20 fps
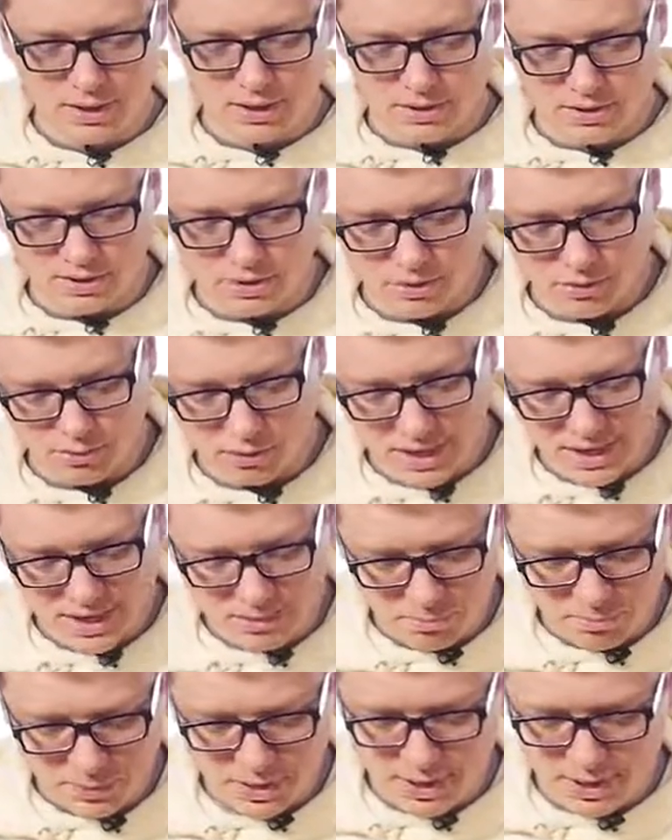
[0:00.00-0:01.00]
So
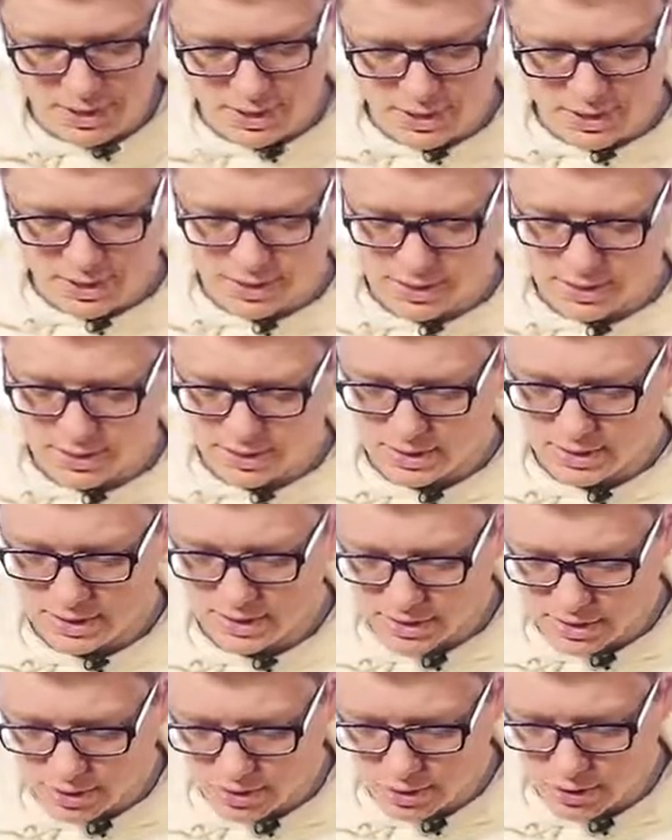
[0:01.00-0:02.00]

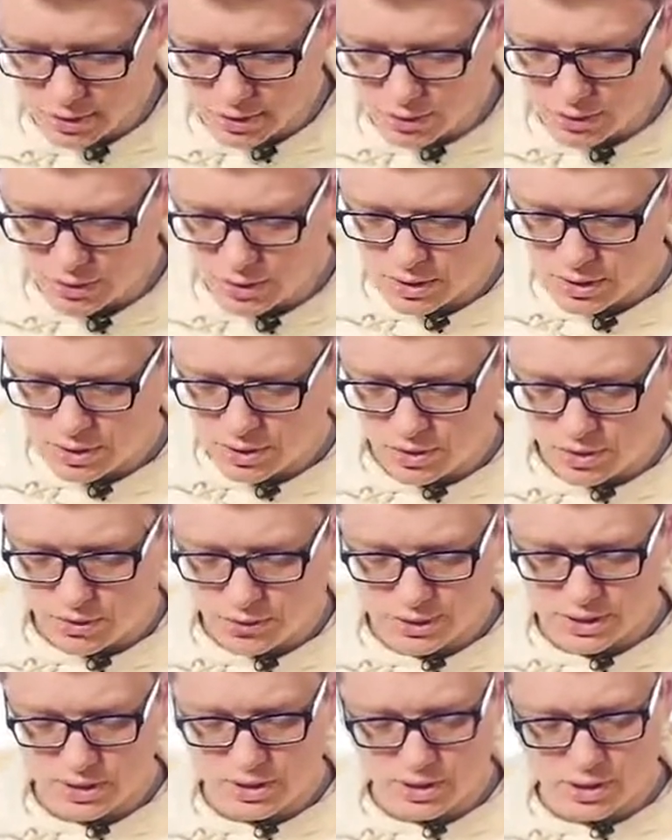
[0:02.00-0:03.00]
let's go
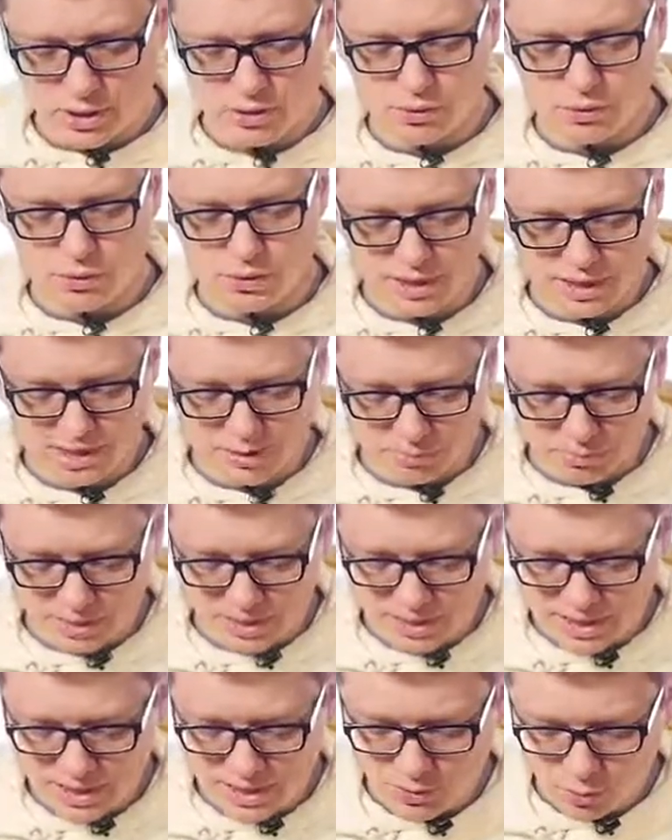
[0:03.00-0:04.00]
through this code line by
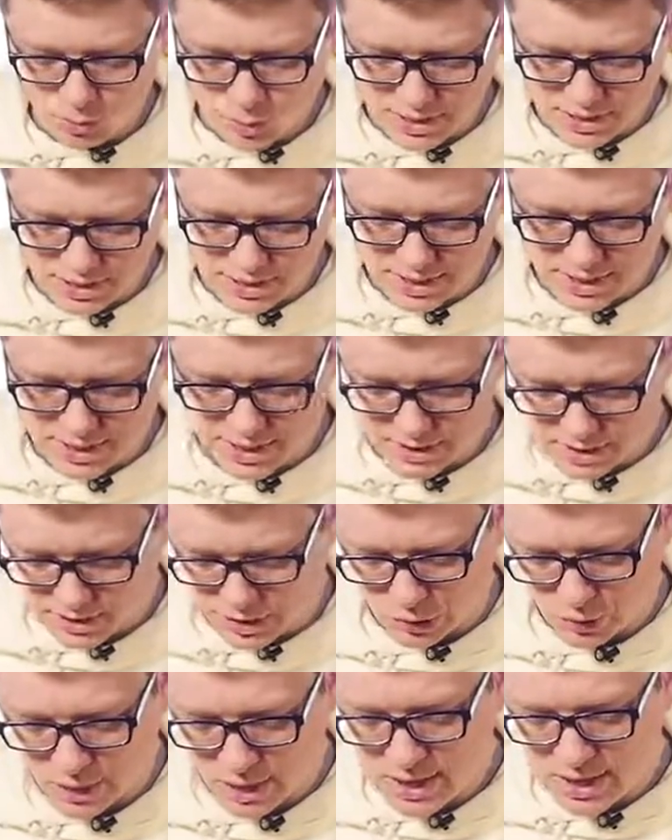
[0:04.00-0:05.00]
line once again.
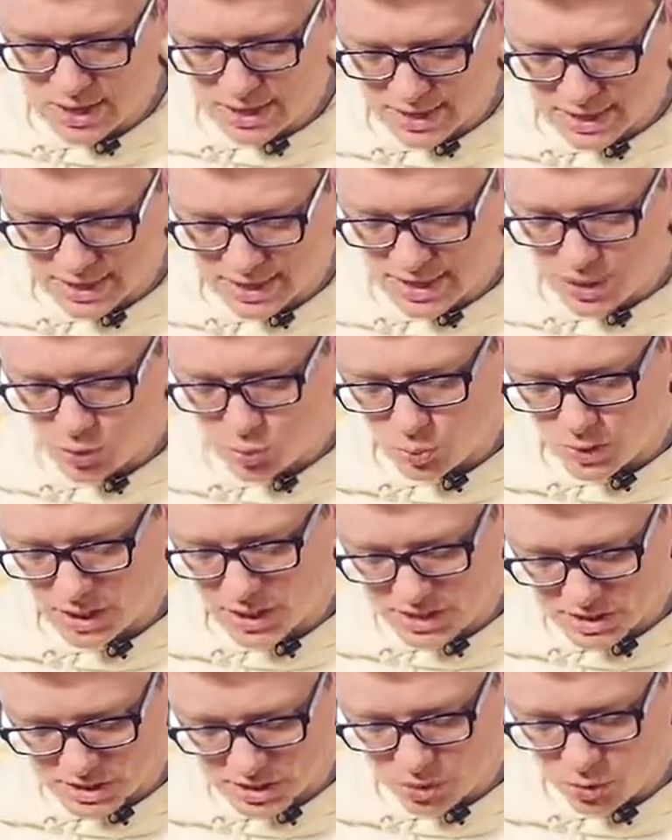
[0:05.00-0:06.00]
So again, we
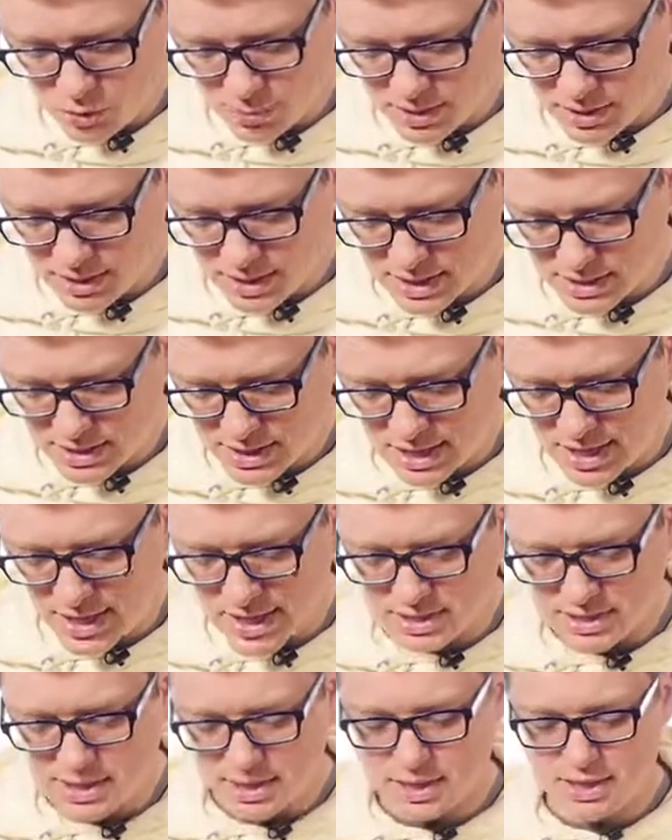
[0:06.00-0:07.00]
assume in this
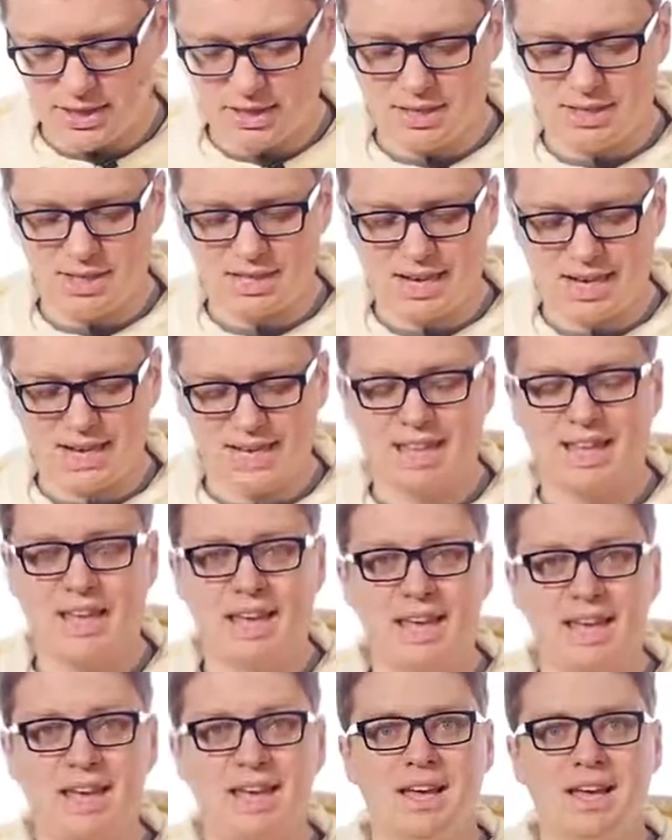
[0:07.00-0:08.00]
case that
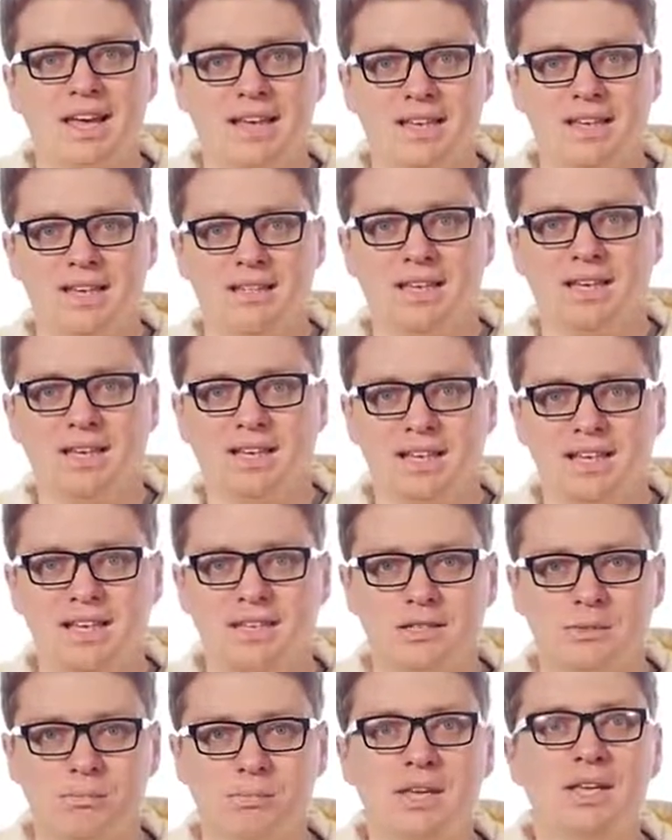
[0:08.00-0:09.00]
a is at
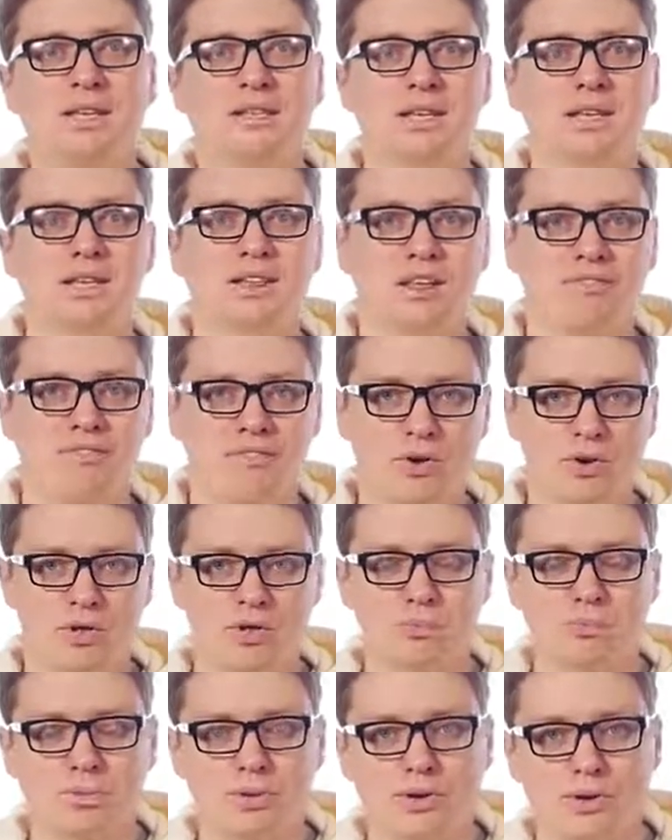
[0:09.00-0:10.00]
least b, that the
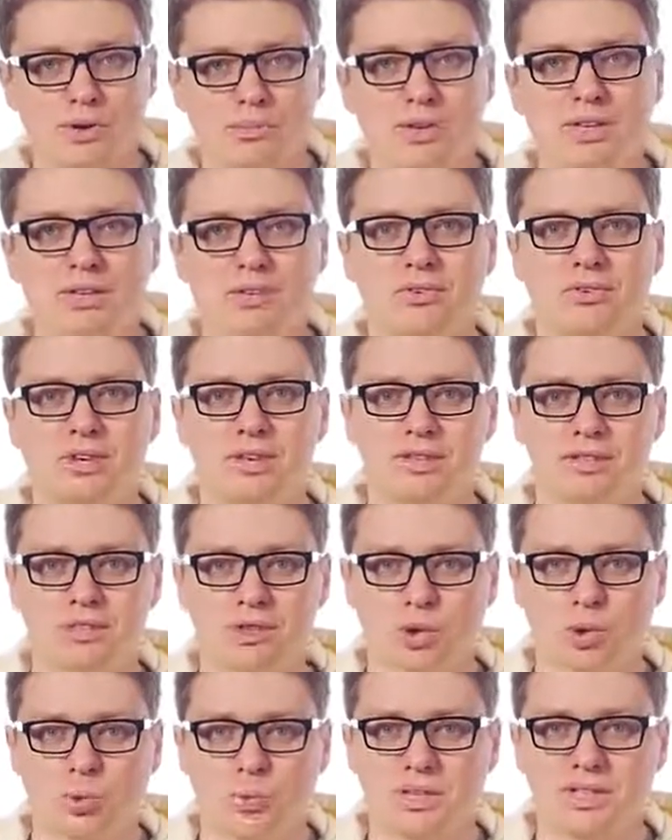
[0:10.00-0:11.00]
first parameter is
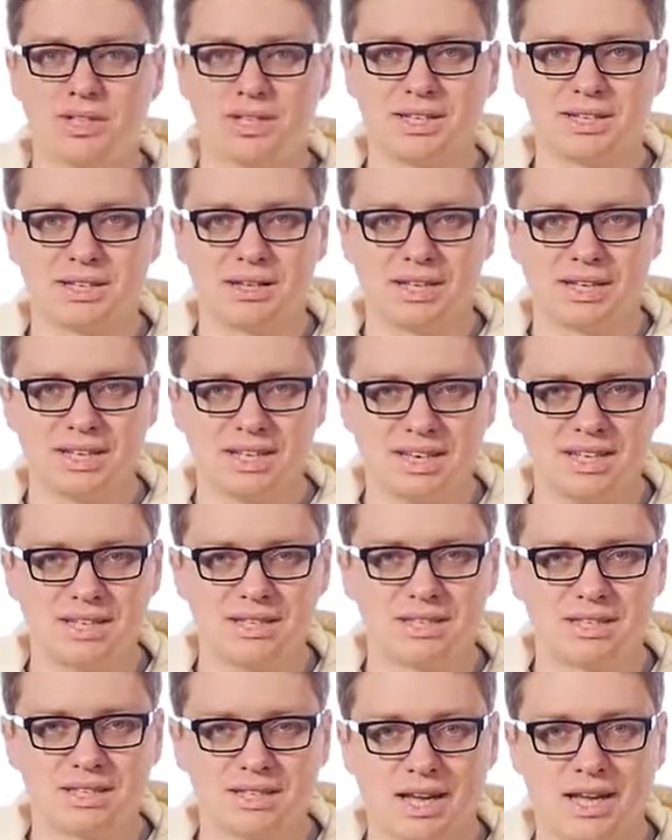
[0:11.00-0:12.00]
always at
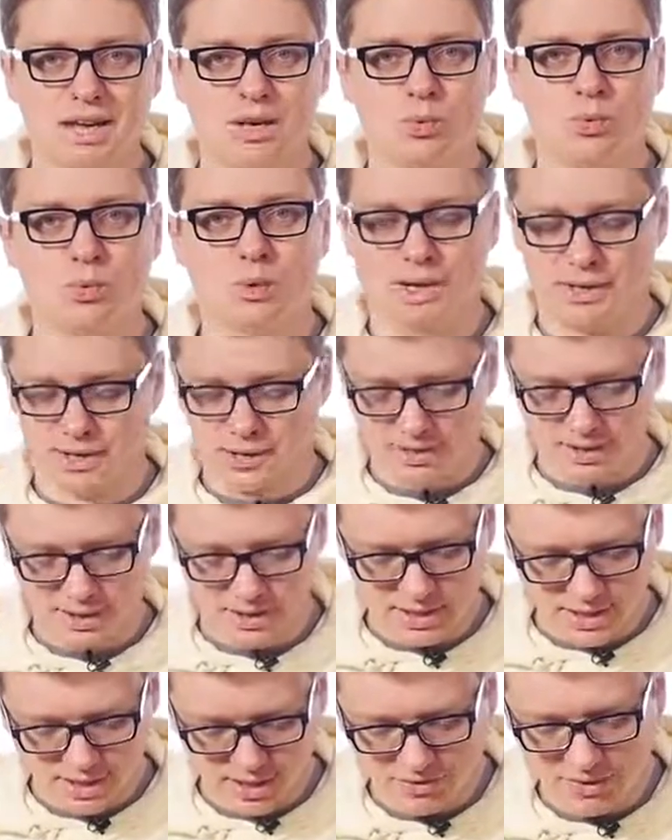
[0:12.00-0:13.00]
least the second one. It
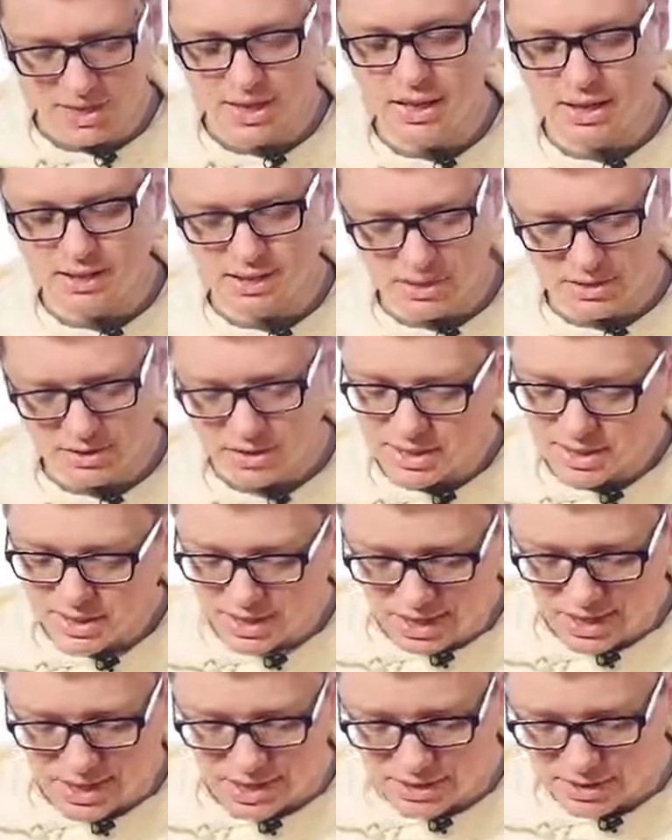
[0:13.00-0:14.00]
is convenient in this
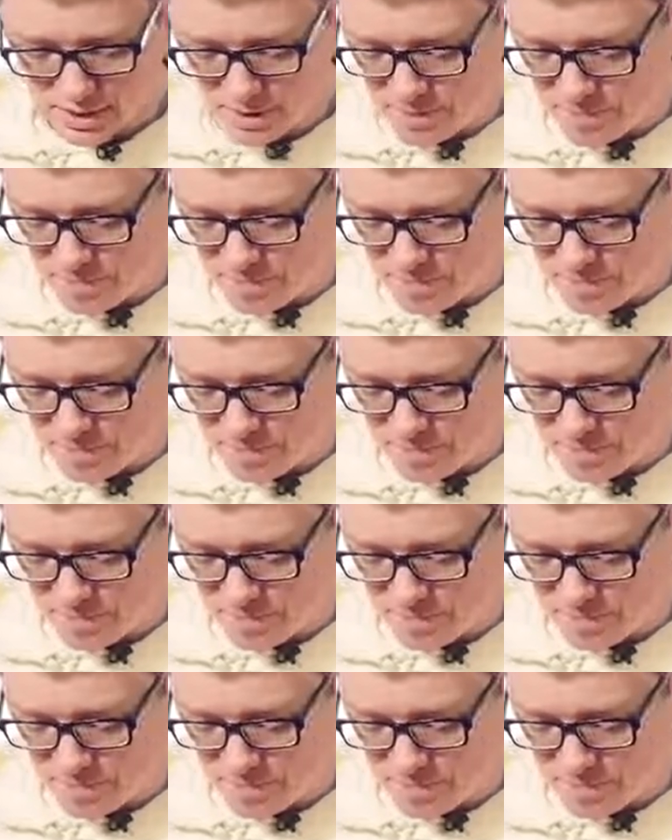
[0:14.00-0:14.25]
case.